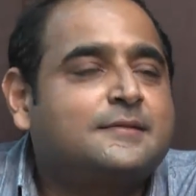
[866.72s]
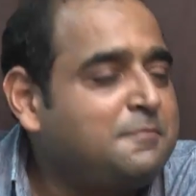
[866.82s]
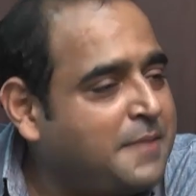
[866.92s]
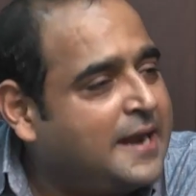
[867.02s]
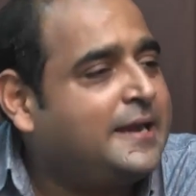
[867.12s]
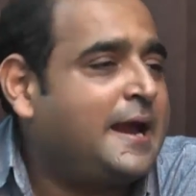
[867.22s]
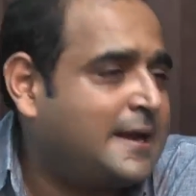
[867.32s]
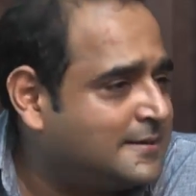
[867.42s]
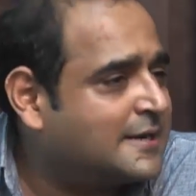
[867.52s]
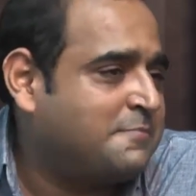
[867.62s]
Then Maddie
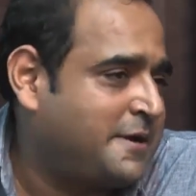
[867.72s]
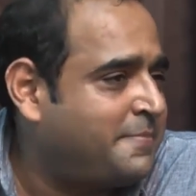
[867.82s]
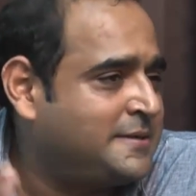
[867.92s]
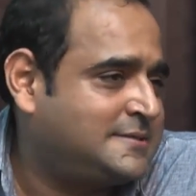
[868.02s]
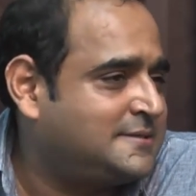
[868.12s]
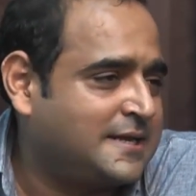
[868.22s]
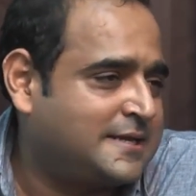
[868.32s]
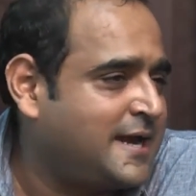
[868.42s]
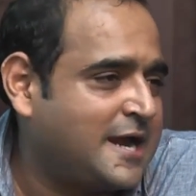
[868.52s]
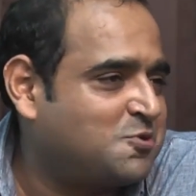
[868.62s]
had other commitments
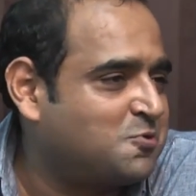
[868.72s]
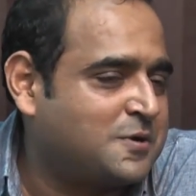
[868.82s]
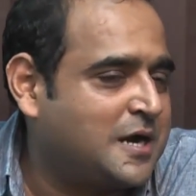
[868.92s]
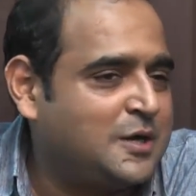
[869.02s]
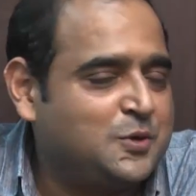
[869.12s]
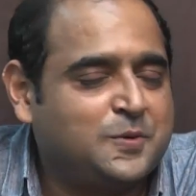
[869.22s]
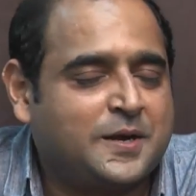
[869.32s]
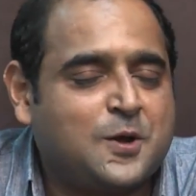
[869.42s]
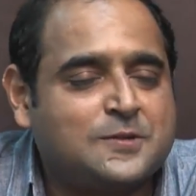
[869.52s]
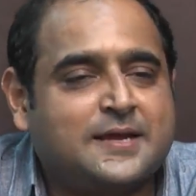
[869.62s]
that he had to uh, do
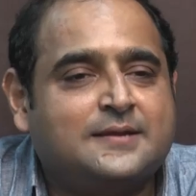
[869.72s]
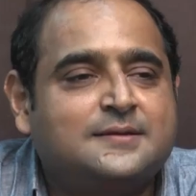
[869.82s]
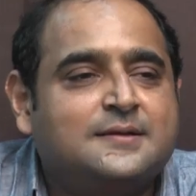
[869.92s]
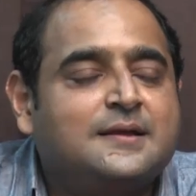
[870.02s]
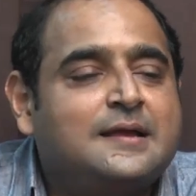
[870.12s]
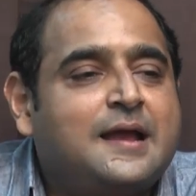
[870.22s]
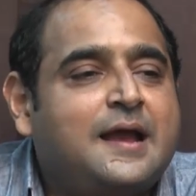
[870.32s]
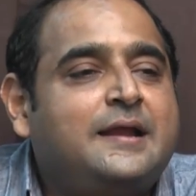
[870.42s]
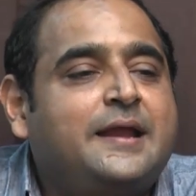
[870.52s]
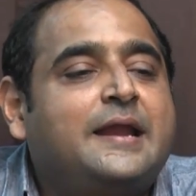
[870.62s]
and all that.
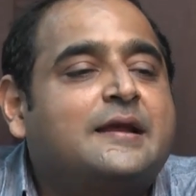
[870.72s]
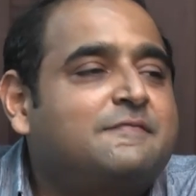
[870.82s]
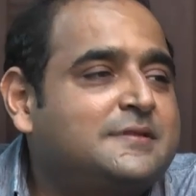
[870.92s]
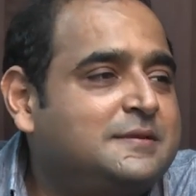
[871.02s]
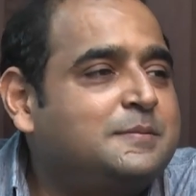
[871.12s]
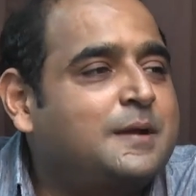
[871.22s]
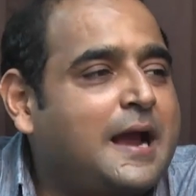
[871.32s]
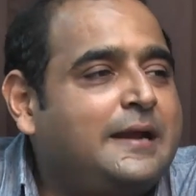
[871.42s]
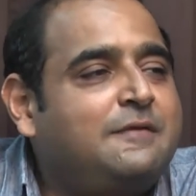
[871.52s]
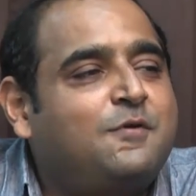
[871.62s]
And I
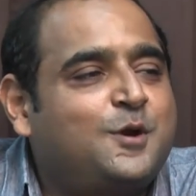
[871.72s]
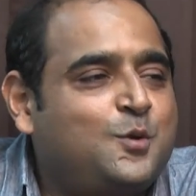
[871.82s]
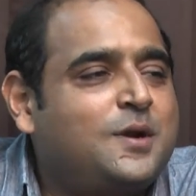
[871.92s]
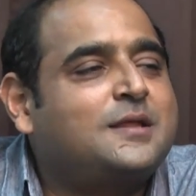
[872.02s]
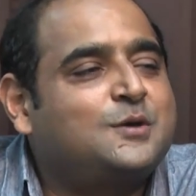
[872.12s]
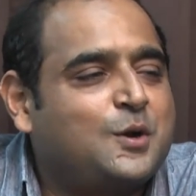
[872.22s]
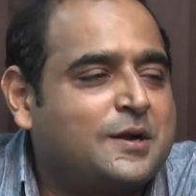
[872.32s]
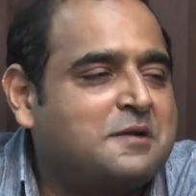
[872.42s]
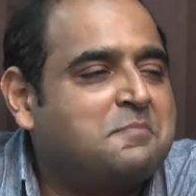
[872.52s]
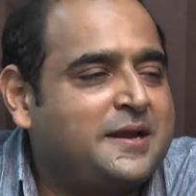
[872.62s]
didn't want to do another
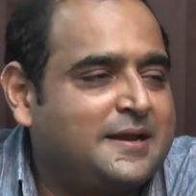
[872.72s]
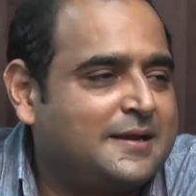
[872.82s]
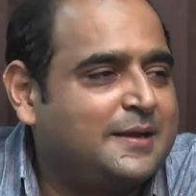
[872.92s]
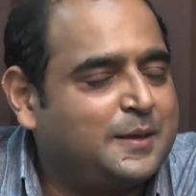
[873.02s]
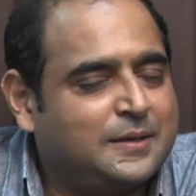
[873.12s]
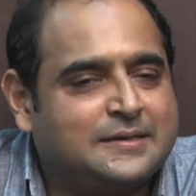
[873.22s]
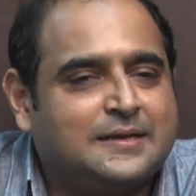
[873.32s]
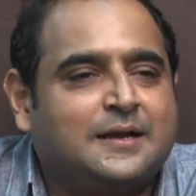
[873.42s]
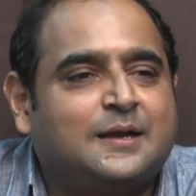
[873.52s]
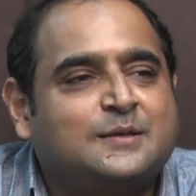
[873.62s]
horror immediately. Okay.
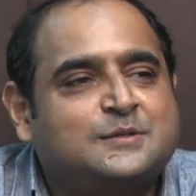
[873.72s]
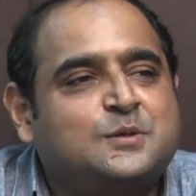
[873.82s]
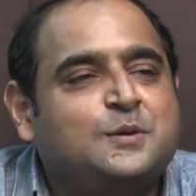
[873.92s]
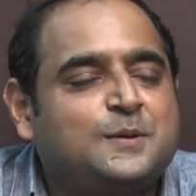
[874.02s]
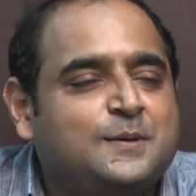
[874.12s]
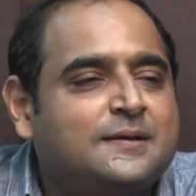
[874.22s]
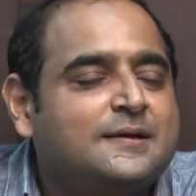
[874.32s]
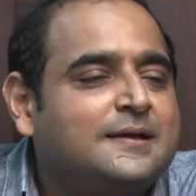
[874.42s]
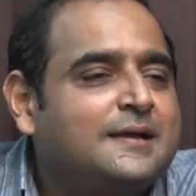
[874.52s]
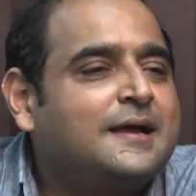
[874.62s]
Uh, so.
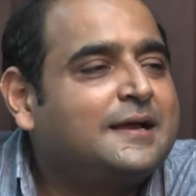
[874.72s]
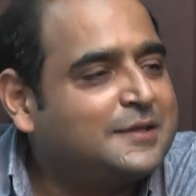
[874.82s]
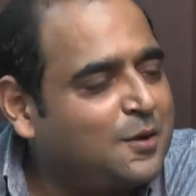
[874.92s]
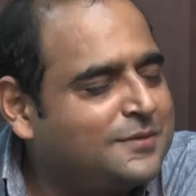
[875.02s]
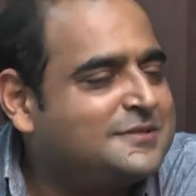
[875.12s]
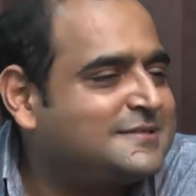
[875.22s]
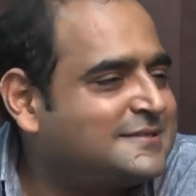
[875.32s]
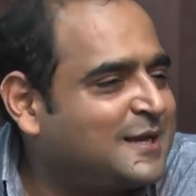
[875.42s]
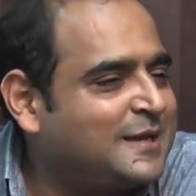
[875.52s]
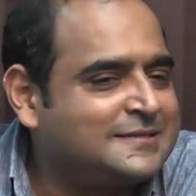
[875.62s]
Now it's
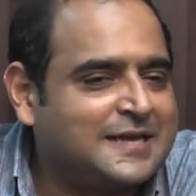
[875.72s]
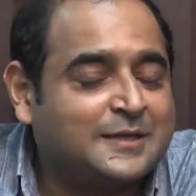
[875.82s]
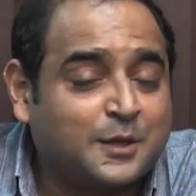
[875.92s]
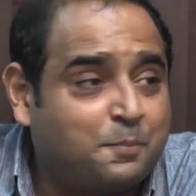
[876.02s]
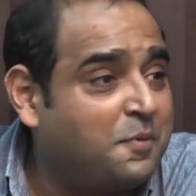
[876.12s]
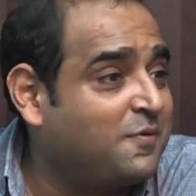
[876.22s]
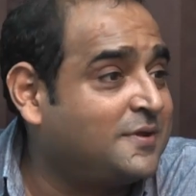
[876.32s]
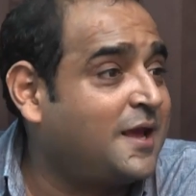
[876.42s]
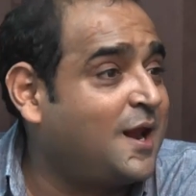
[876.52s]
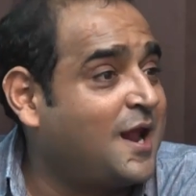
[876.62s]
it's oh, I think so.
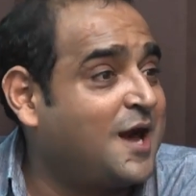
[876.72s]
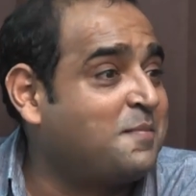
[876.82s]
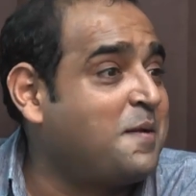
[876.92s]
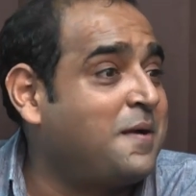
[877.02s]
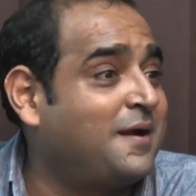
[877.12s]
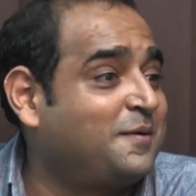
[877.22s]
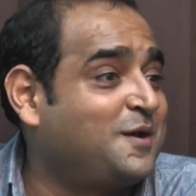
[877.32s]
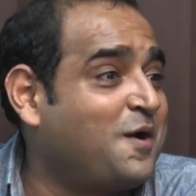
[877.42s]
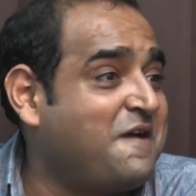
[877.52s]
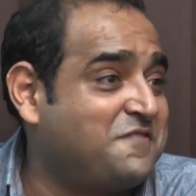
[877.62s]
Now
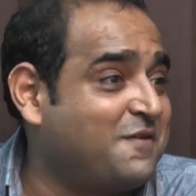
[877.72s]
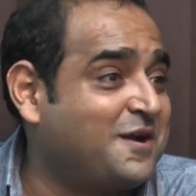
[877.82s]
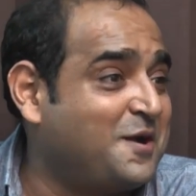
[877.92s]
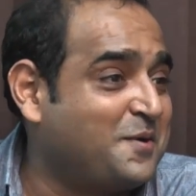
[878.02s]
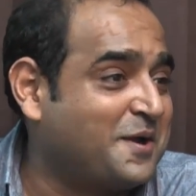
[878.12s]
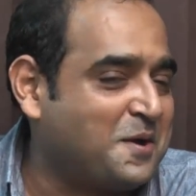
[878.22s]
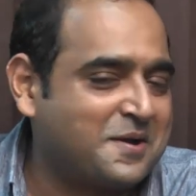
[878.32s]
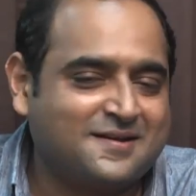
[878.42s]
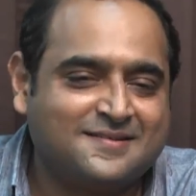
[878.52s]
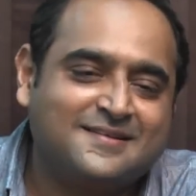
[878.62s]
no, everyone are doing horror.